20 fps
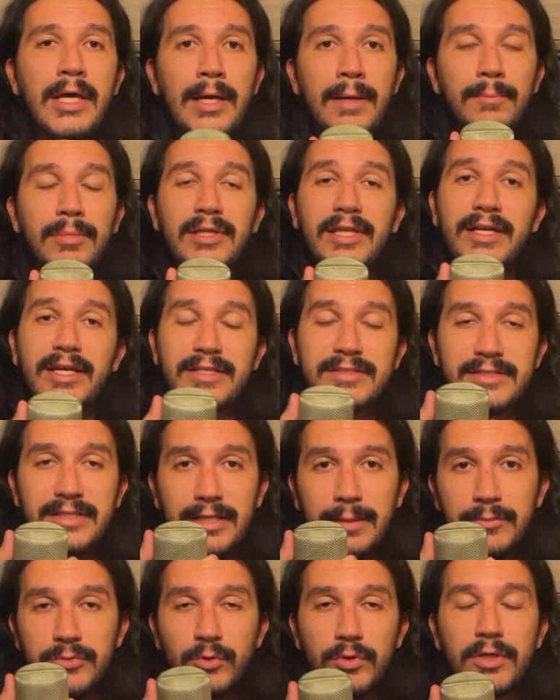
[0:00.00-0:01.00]
but like i
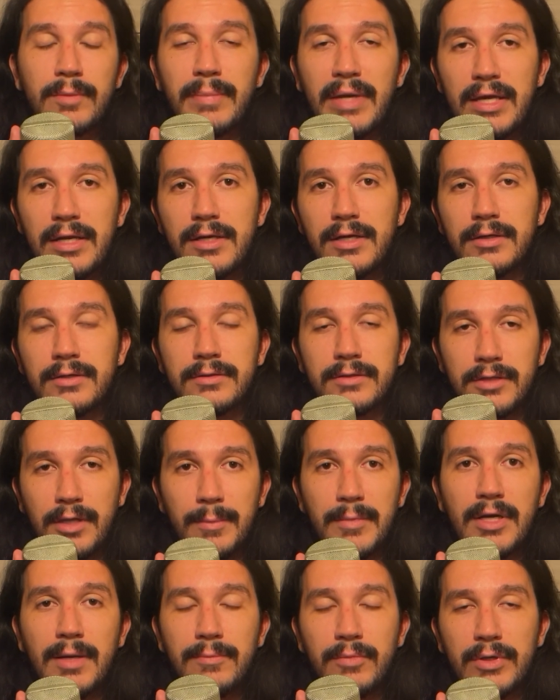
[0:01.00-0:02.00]
said i'm doing a beta
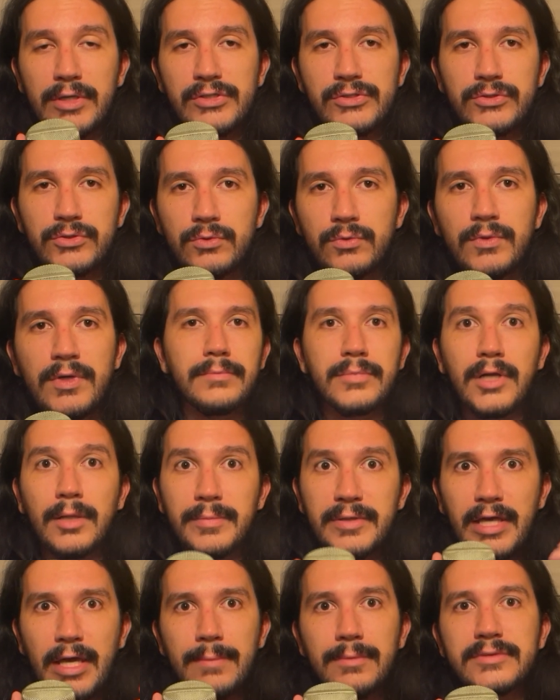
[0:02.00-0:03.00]
coming up pretty soon but i'll
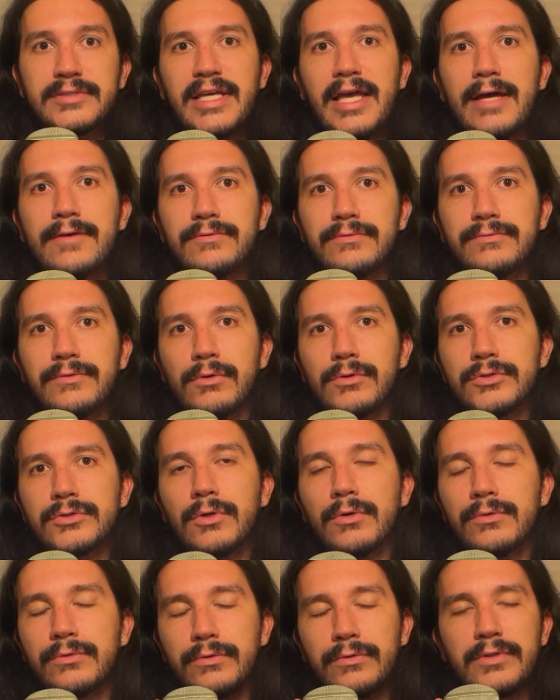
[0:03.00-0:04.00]
be able to have folks
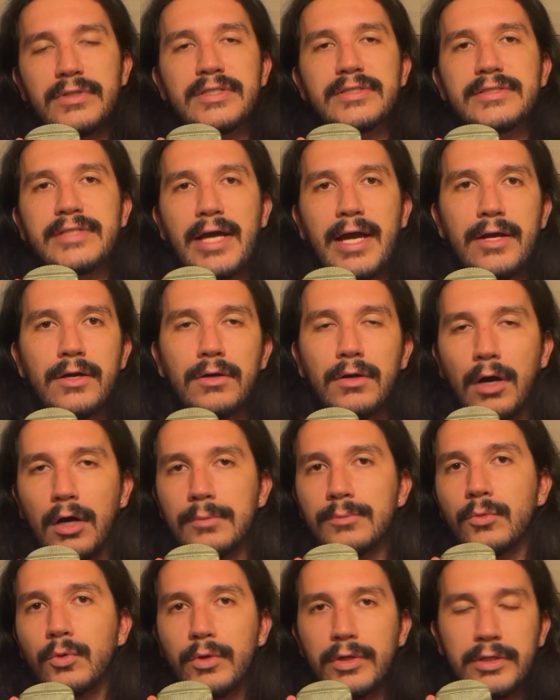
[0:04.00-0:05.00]
go through the entire
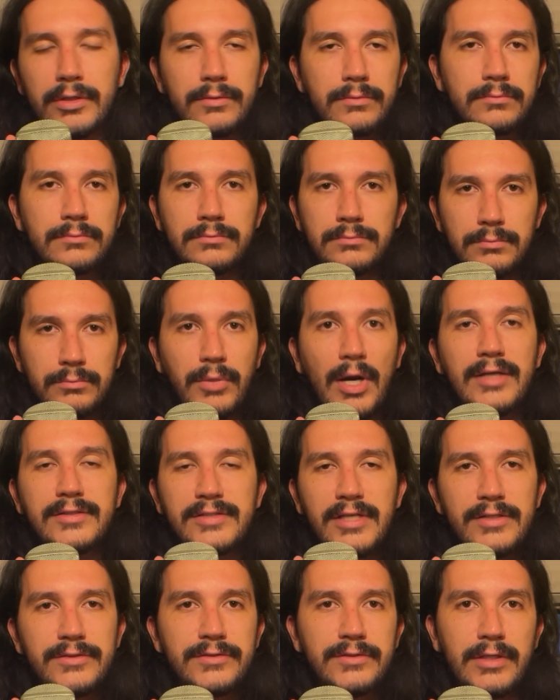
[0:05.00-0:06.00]
onboarding
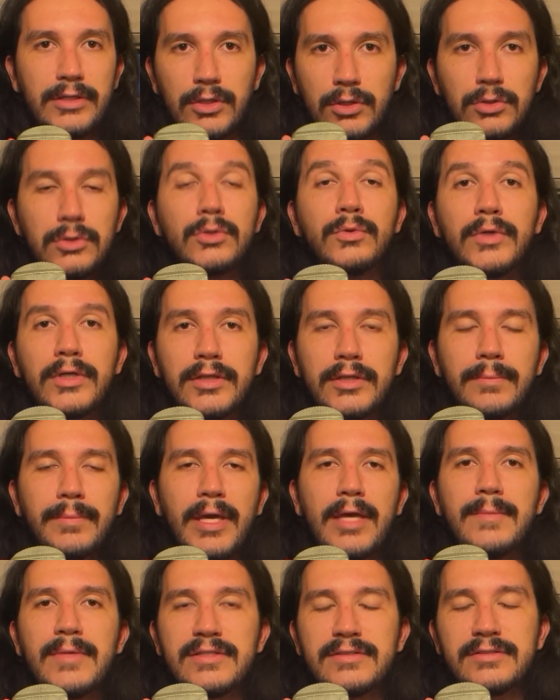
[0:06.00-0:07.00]
process, including the
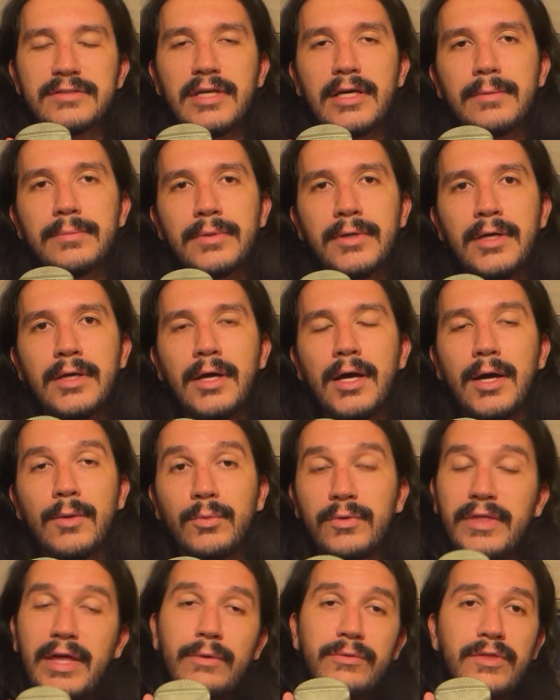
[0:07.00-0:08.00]
payment step, uh,
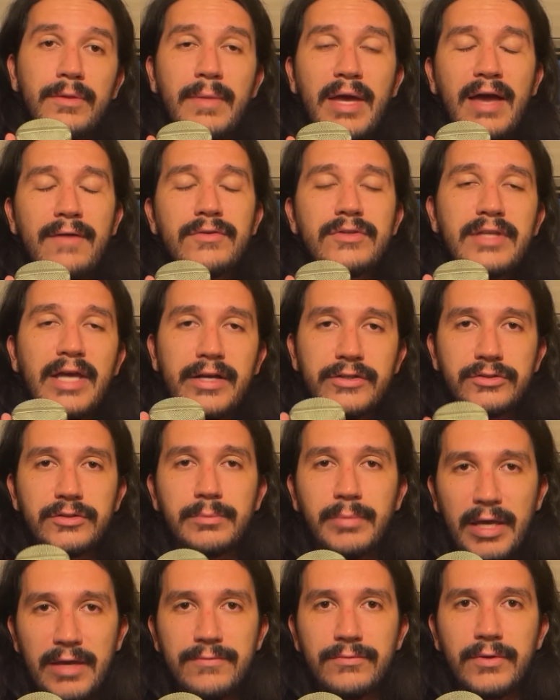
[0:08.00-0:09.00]
without them having to actually
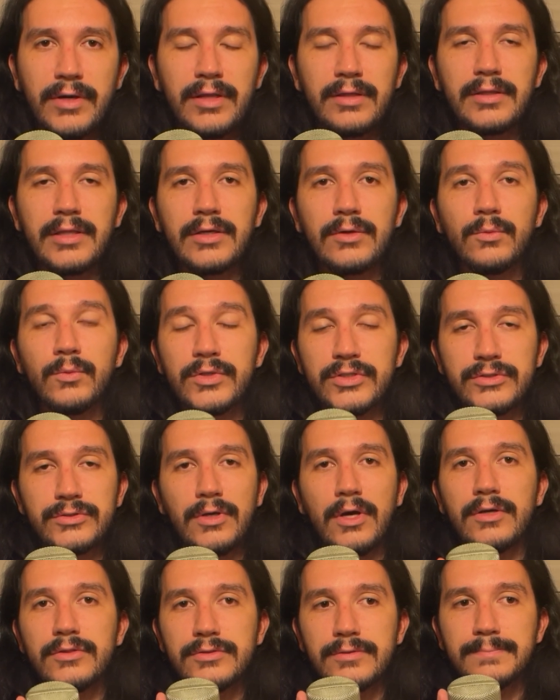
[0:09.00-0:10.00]
pay for anything, which is
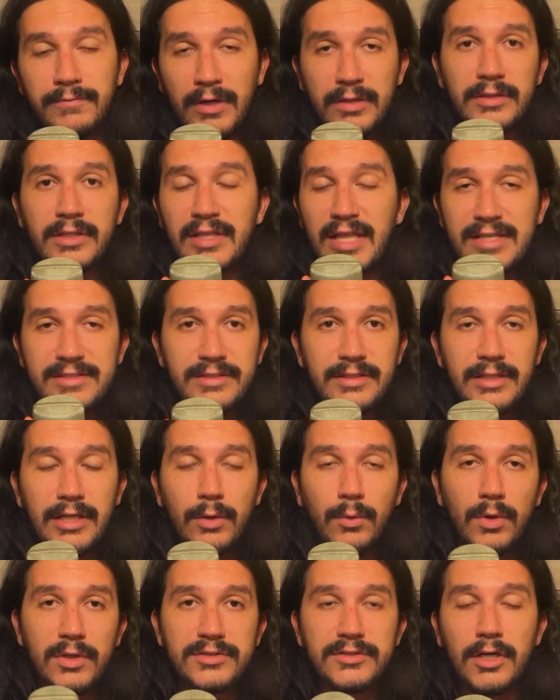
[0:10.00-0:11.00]
awesome. Finally, last thing
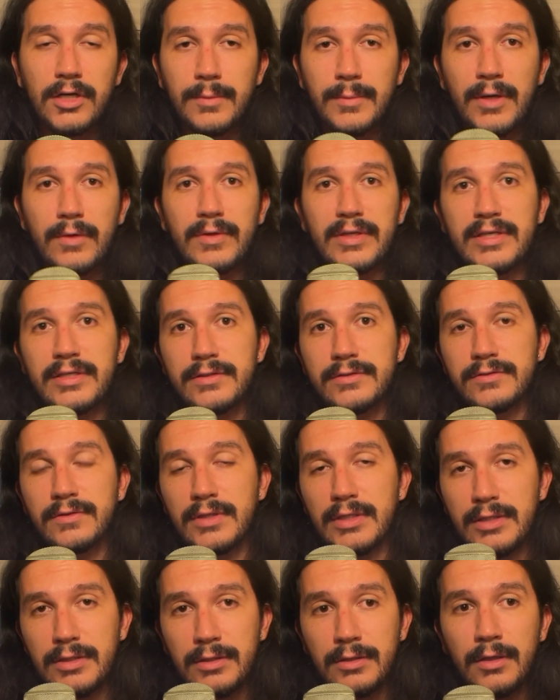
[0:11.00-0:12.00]
that I want to talk about is
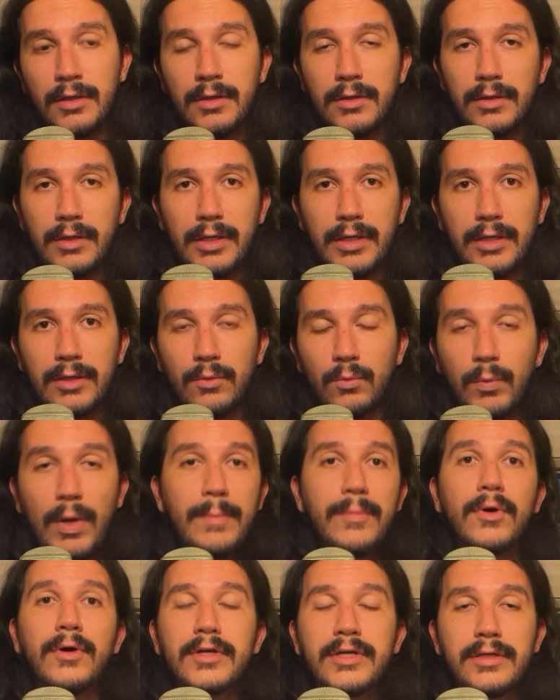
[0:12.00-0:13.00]
the uh,
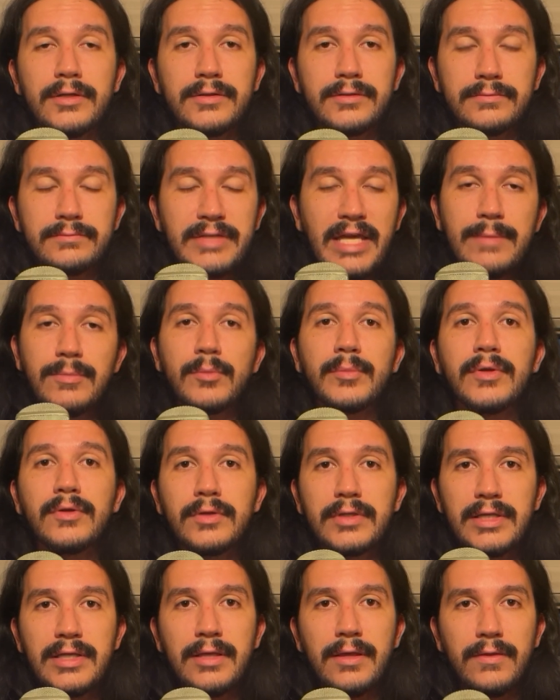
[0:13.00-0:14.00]
webhook
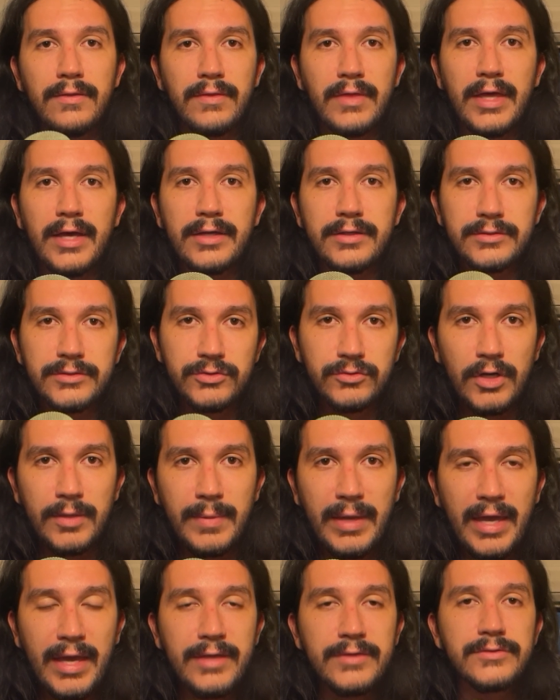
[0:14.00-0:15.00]
capability that
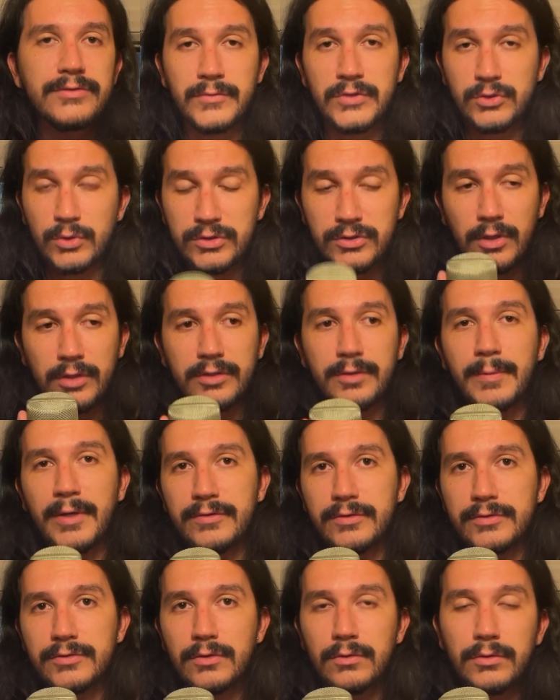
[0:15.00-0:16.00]
Stripe has. So I talked
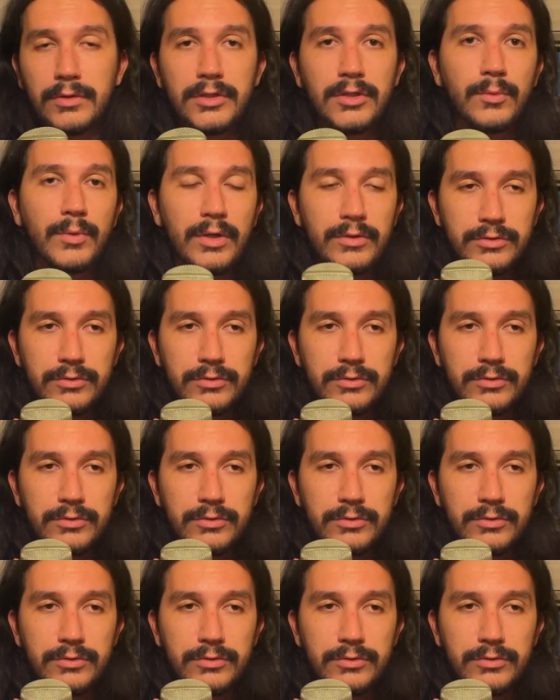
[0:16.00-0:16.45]
about this earlier when I was